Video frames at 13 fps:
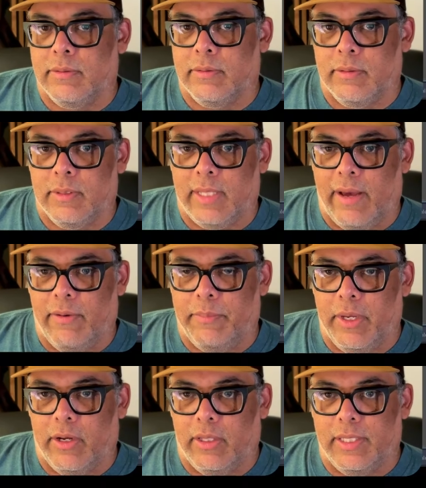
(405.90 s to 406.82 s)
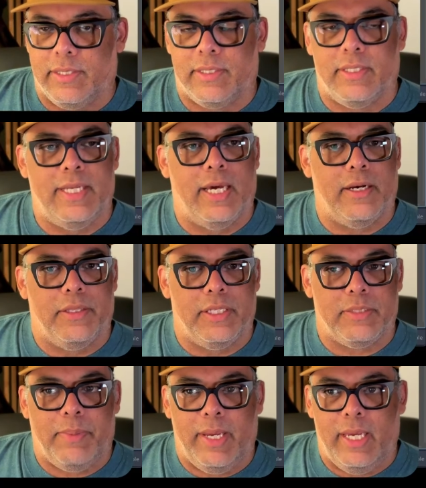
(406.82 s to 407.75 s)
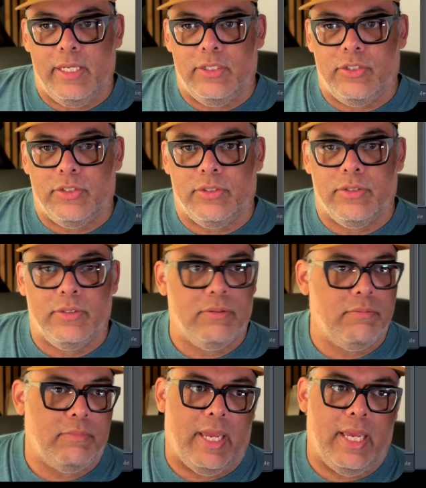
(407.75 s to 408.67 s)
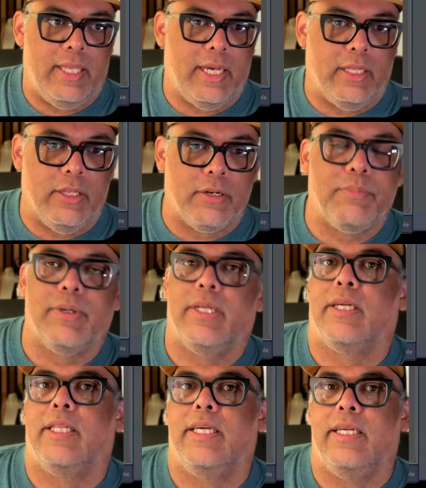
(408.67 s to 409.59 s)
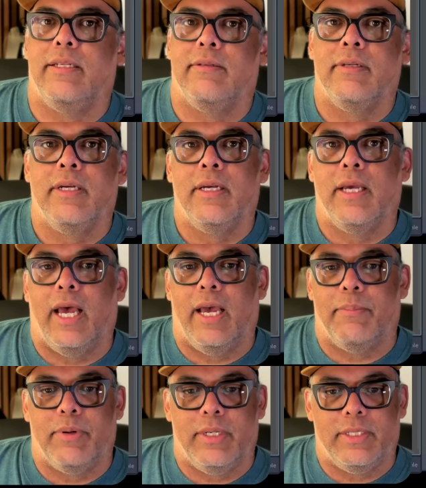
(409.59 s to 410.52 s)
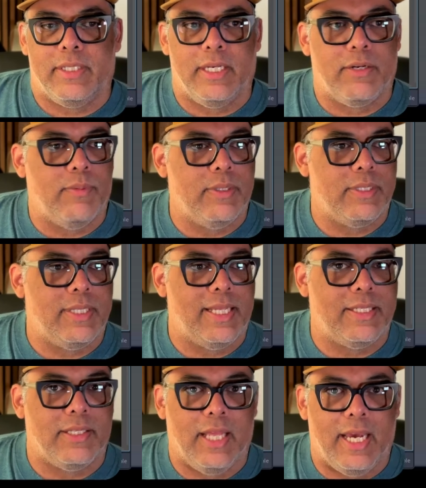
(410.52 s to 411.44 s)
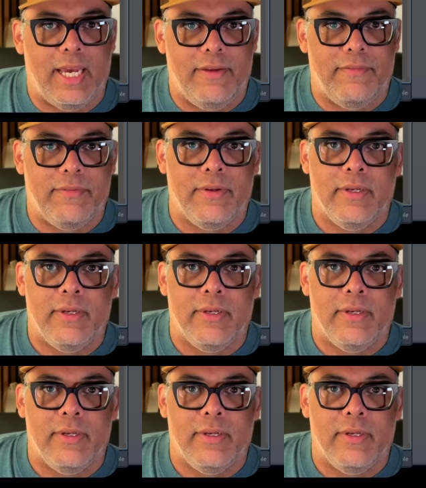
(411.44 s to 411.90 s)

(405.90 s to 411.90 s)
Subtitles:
That will be all listed down on this page, and that'll look pretty clean, pretty slick once that's live.